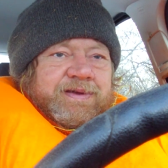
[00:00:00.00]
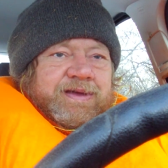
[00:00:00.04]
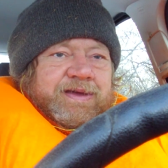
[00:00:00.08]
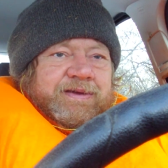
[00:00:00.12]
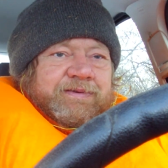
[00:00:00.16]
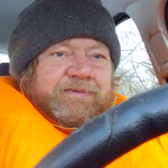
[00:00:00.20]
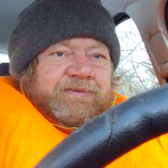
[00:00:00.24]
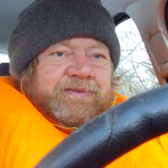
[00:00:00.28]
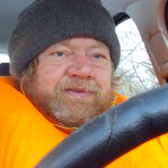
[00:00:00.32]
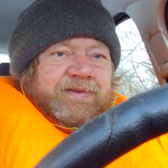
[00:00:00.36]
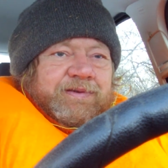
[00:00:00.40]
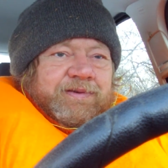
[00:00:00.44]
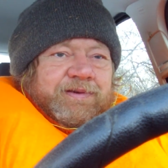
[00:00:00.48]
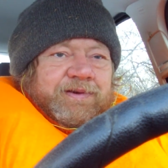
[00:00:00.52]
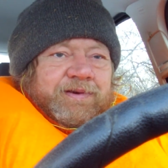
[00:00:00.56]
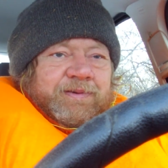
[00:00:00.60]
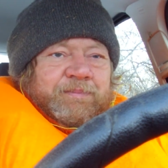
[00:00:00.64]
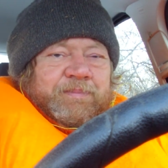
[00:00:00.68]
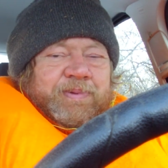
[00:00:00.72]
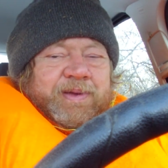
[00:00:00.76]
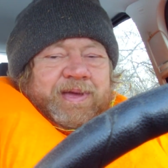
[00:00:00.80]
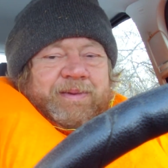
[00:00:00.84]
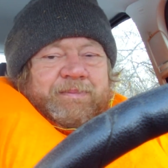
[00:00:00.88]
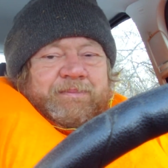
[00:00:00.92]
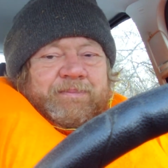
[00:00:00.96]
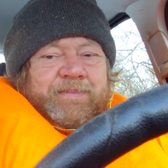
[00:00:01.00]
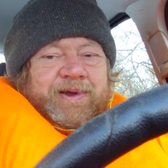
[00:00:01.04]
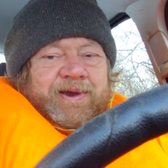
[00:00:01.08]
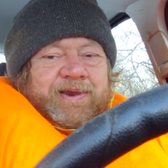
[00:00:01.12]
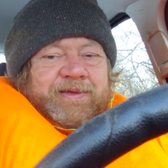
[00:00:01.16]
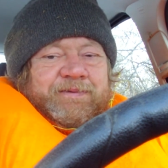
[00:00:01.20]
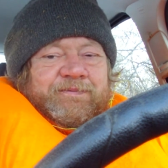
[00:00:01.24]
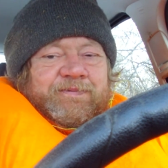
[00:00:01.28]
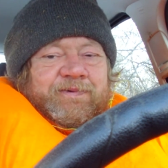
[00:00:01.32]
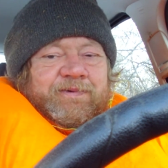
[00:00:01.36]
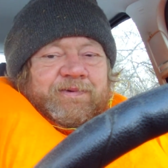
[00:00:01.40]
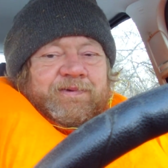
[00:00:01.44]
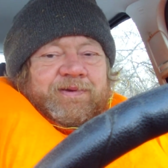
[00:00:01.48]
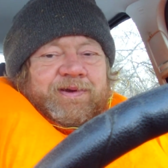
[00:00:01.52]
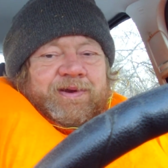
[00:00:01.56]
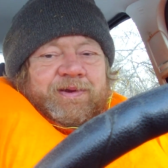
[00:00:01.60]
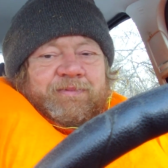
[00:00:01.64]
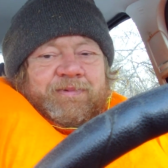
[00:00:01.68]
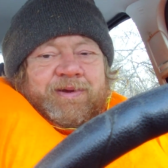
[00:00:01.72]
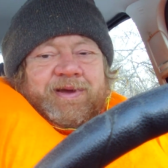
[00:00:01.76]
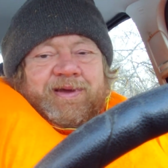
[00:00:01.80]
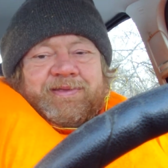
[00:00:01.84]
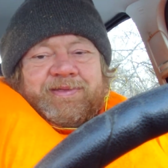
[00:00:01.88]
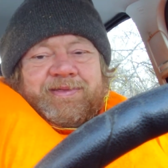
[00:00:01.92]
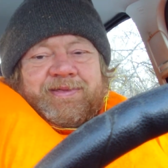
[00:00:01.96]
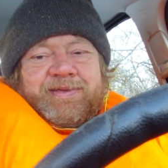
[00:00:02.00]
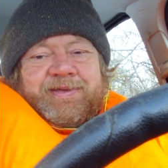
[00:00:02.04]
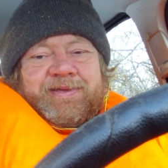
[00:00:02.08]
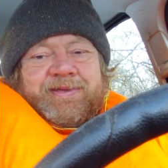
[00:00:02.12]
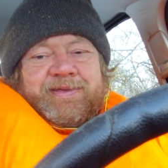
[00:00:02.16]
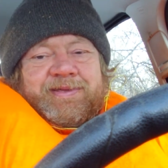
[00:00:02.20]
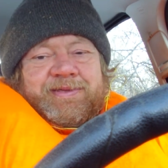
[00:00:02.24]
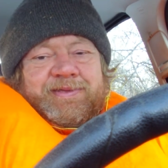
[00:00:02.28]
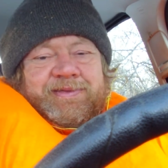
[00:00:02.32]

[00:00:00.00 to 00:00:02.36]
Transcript: Even though you don't pay money for it directly,